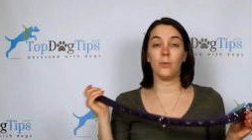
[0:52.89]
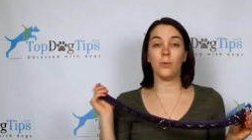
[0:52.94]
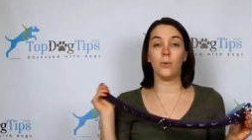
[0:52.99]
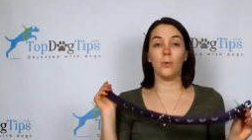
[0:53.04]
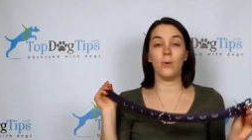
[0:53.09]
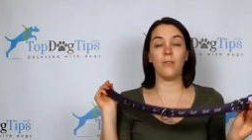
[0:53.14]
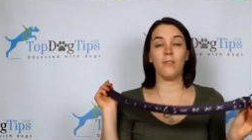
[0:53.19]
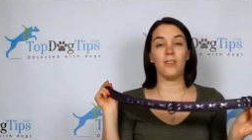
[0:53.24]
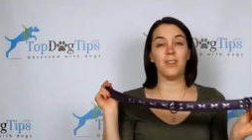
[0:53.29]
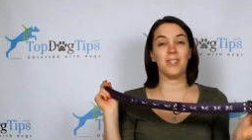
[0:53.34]

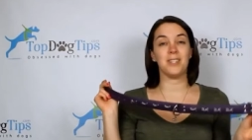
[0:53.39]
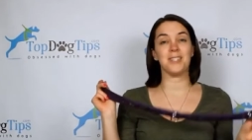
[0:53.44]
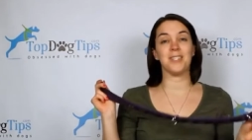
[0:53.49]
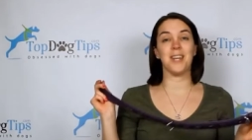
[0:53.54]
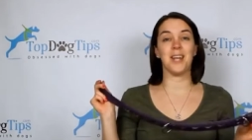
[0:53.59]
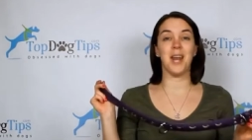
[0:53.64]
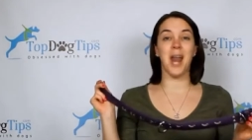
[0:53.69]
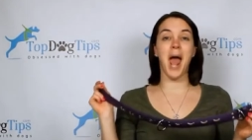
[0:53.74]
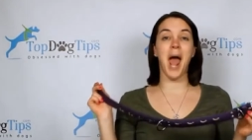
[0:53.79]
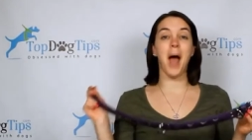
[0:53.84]
who it fits
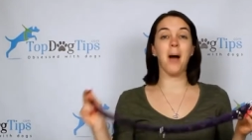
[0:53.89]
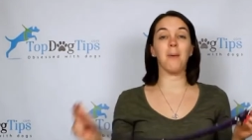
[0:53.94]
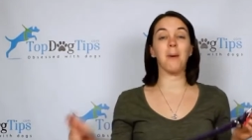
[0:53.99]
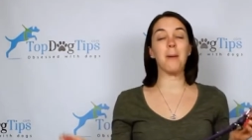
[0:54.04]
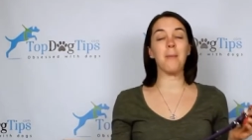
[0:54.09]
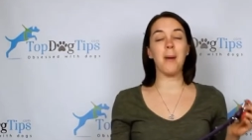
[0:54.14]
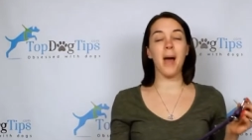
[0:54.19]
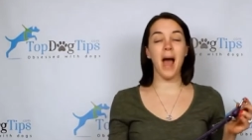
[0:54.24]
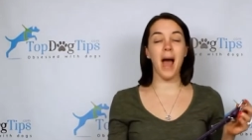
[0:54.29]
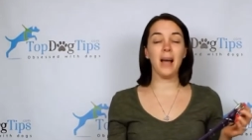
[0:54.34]
in
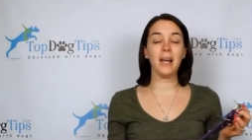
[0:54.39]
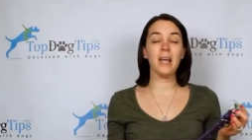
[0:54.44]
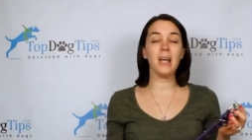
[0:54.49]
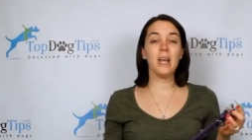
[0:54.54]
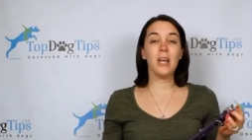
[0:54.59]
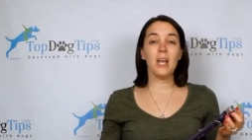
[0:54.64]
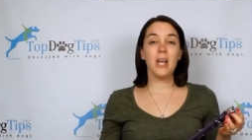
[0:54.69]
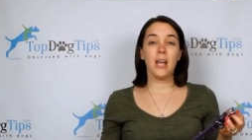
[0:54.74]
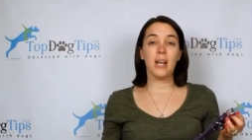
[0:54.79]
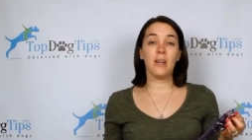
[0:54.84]
our pack.
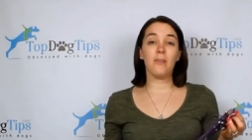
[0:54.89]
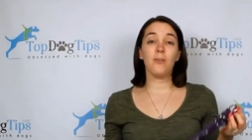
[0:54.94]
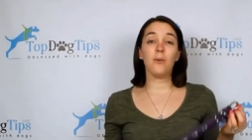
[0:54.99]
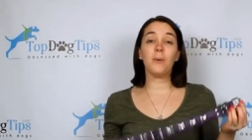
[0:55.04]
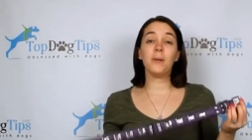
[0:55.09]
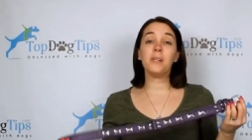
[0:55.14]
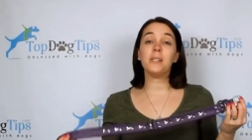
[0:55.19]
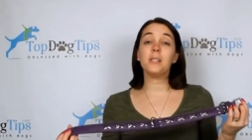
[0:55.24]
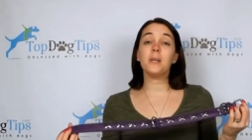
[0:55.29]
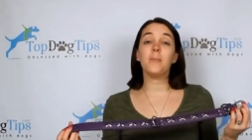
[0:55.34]
And if you
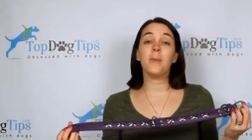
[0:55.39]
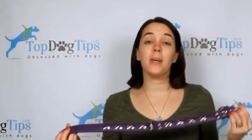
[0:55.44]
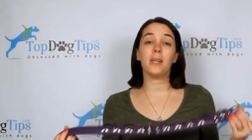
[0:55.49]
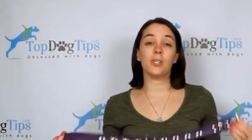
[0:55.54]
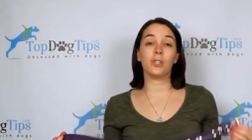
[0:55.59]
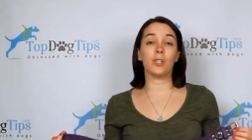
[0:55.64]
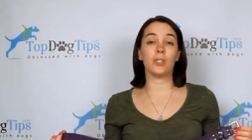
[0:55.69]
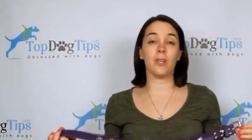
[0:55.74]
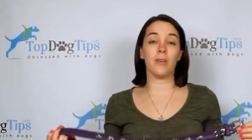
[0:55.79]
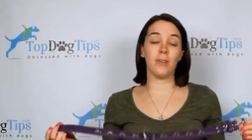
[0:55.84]
want to see
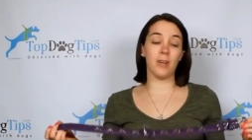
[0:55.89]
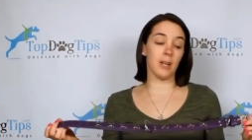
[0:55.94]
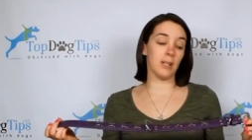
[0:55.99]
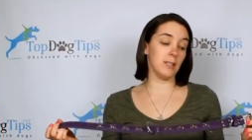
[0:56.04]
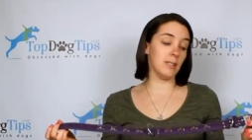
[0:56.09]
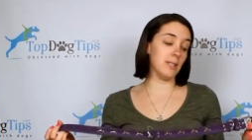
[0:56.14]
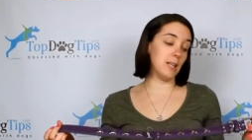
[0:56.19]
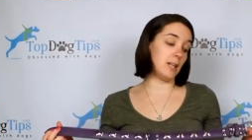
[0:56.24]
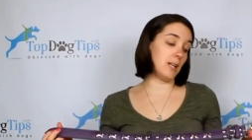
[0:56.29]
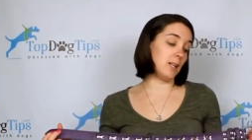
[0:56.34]
pictures of it
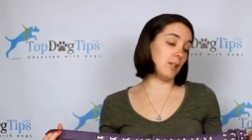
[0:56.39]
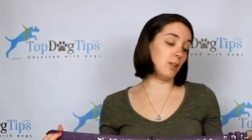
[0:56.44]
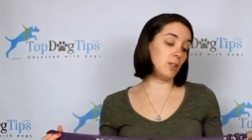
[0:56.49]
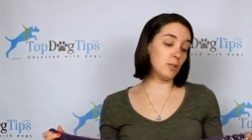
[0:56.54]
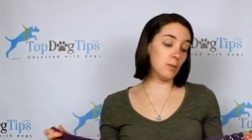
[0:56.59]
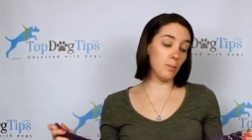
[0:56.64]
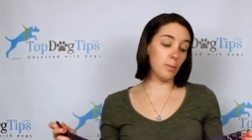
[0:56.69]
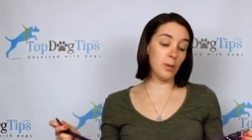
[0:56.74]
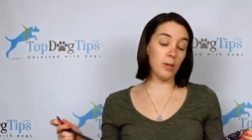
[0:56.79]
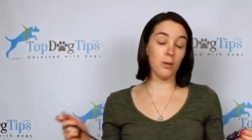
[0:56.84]
on Sadie, it
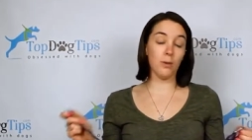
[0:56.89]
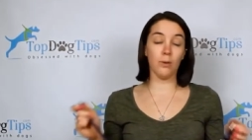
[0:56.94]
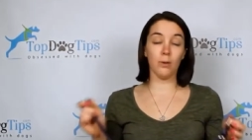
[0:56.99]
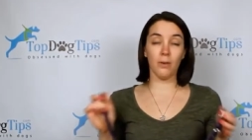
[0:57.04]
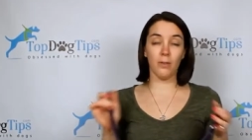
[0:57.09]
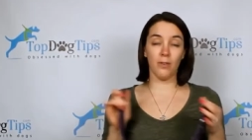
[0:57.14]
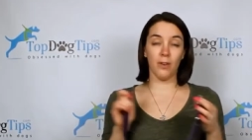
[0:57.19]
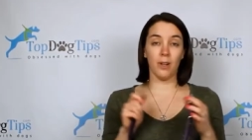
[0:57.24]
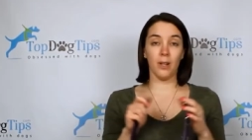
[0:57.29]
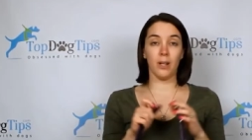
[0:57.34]
looks
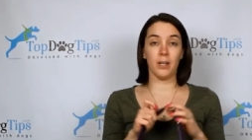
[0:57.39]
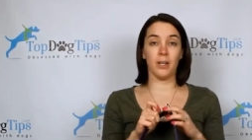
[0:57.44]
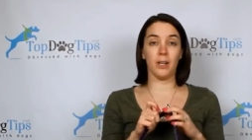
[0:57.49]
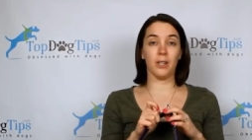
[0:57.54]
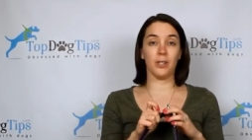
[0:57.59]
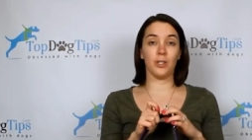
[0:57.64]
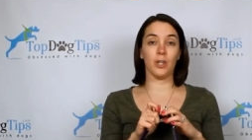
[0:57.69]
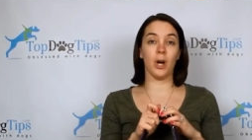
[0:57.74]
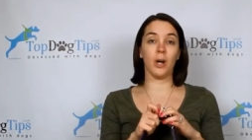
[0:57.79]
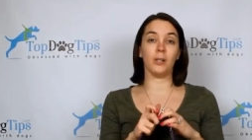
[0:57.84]
beautiful on
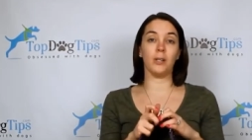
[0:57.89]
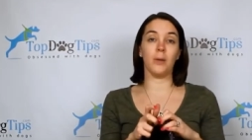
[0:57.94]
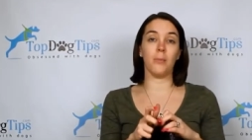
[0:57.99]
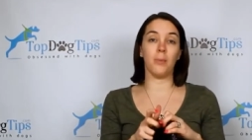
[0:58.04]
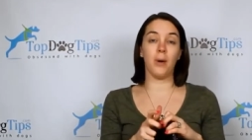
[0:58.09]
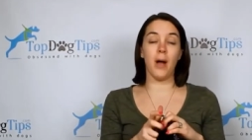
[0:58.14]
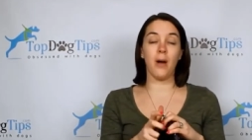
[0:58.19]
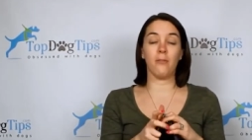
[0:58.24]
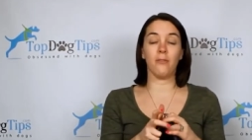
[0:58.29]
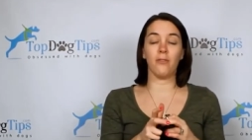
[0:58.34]
her chocolate
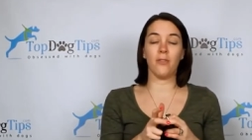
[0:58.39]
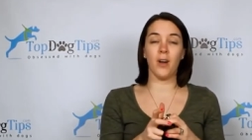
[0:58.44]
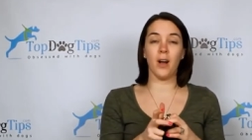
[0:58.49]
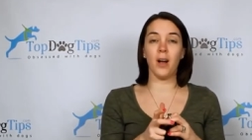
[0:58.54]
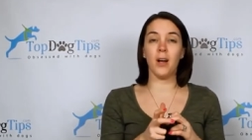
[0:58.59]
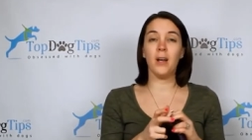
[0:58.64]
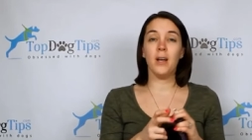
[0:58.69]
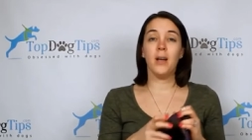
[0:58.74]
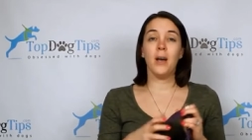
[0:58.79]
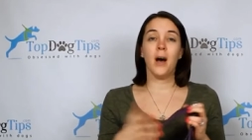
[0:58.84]
brown
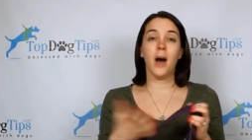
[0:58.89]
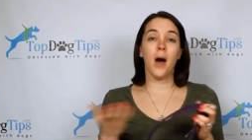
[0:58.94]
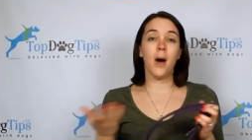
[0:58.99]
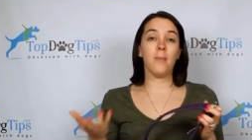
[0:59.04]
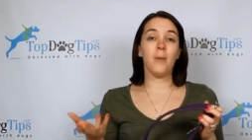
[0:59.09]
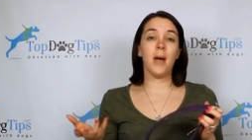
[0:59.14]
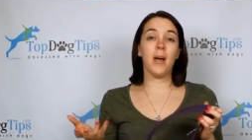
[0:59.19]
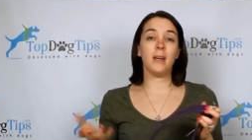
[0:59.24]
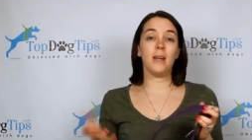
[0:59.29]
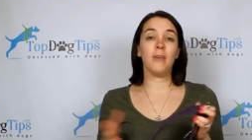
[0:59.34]
fur.
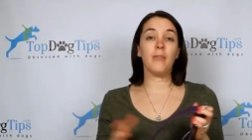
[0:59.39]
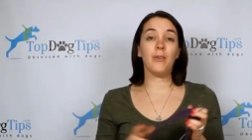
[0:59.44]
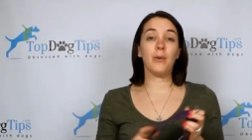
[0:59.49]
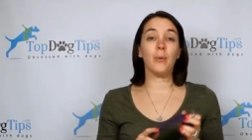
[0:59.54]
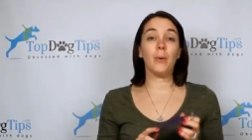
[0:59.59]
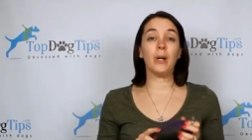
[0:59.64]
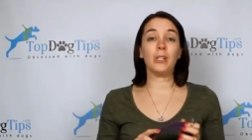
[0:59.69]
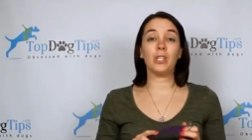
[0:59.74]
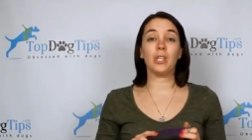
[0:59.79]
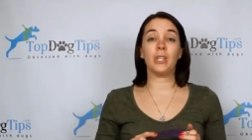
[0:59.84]
And if
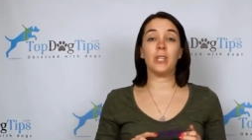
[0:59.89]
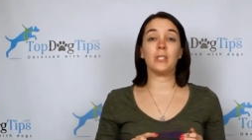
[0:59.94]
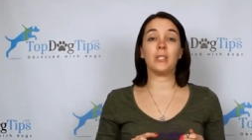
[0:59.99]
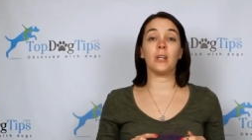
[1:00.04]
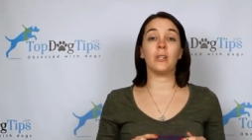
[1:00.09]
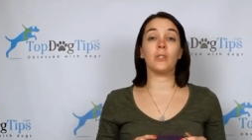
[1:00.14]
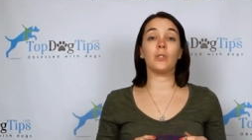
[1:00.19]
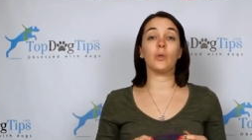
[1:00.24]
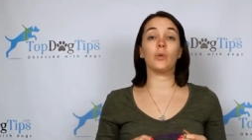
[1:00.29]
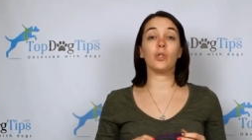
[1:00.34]
you're watching this
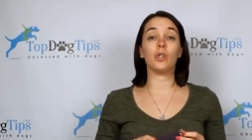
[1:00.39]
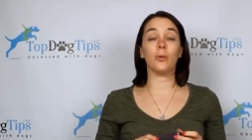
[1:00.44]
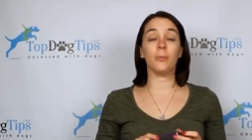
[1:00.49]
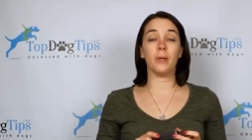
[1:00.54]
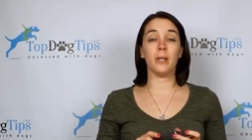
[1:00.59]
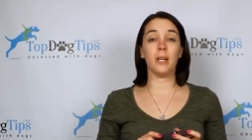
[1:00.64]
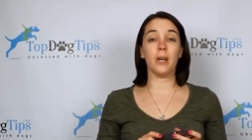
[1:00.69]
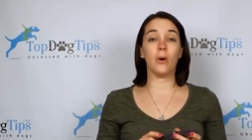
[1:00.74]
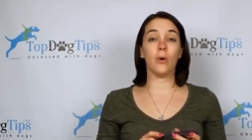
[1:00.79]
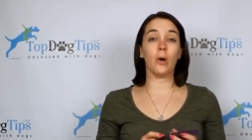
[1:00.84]
on social
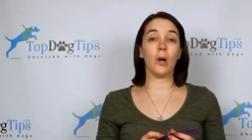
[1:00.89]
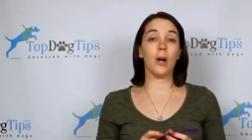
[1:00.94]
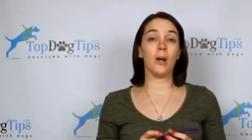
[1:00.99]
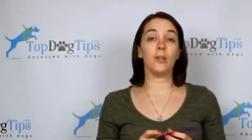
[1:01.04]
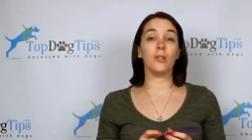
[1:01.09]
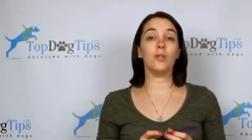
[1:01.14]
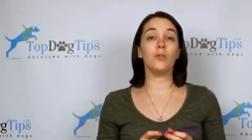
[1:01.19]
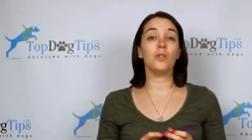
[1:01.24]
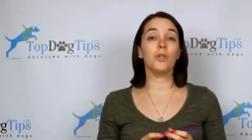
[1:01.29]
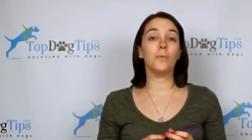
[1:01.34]
media or our
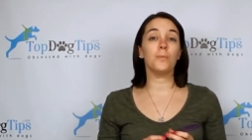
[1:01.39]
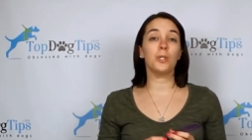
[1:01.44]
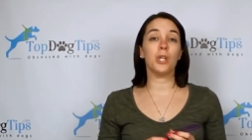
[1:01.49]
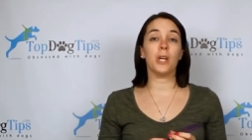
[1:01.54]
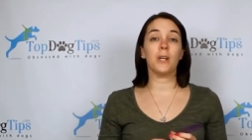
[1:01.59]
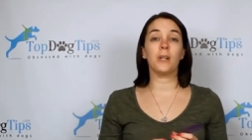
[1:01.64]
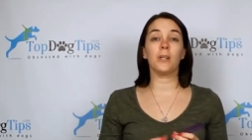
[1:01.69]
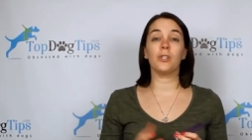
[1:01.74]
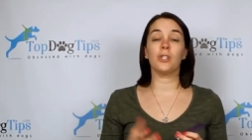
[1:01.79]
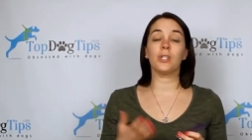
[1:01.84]
YouTube
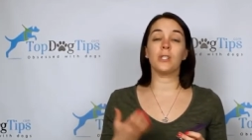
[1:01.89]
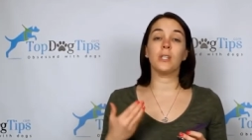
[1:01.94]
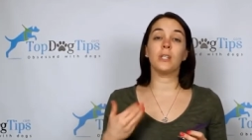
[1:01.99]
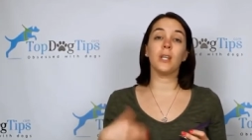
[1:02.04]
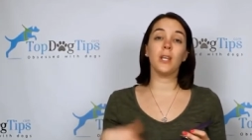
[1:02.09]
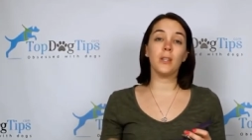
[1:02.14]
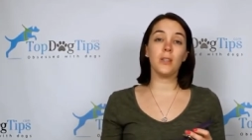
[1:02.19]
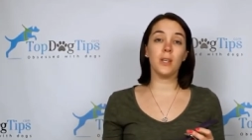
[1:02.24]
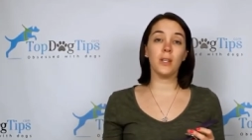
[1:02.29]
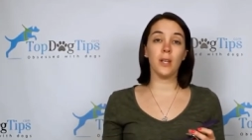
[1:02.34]
channel, just
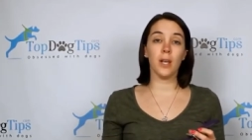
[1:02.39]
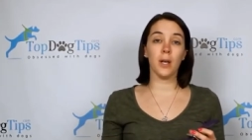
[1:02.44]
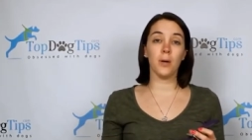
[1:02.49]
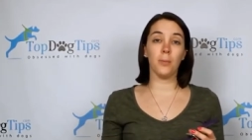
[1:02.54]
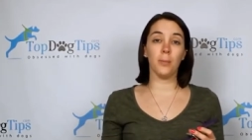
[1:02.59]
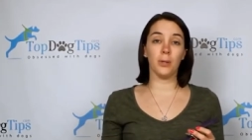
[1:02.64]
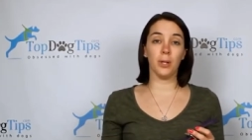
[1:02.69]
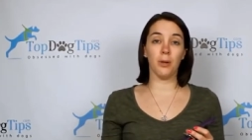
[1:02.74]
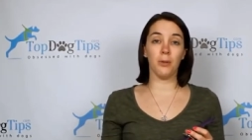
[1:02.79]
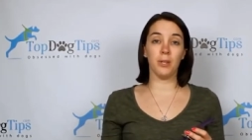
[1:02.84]
click the
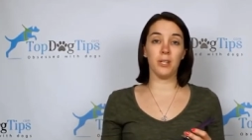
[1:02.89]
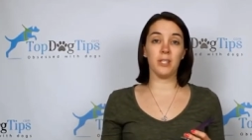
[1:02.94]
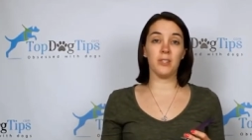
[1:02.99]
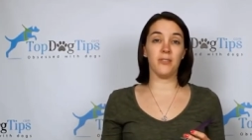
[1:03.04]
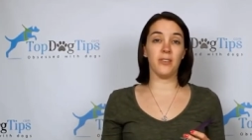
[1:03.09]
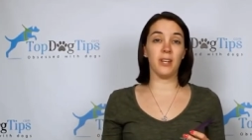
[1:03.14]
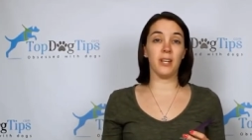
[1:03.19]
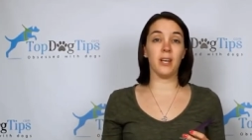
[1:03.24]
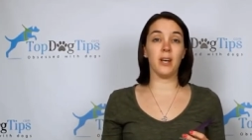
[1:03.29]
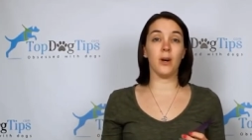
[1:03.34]
link below this
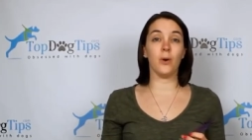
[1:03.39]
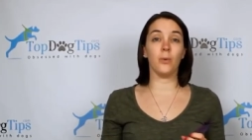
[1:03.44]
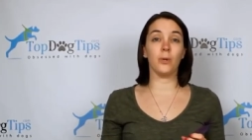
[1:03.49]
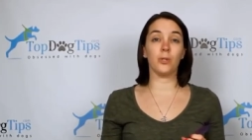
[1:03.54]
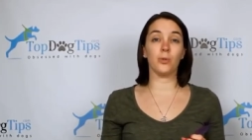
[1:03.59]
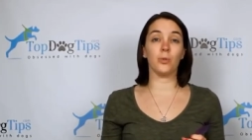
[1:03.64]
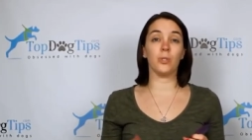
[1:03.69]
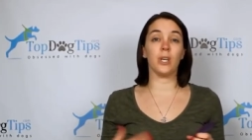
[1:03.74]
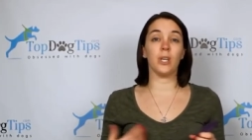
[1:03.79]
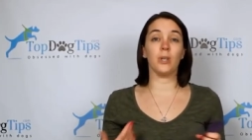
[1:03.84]
video,
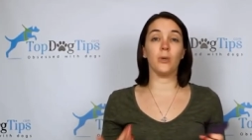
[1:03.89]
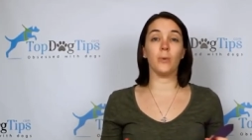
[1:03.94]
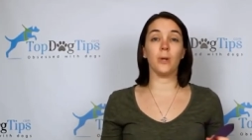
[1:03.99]
which will take